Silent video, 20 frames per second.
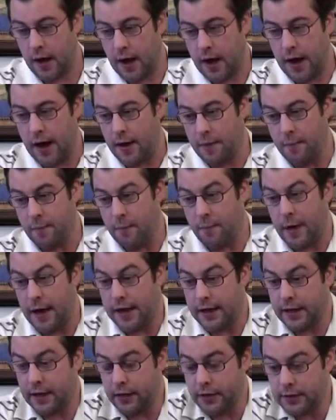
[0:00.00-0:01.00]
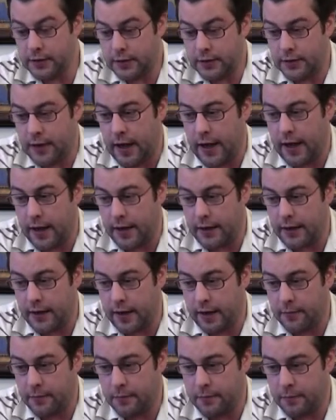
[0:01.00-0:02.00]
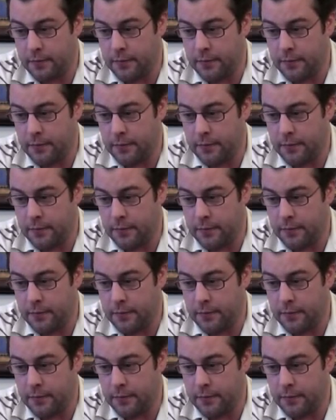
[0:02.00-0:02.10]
um, many years, and uh,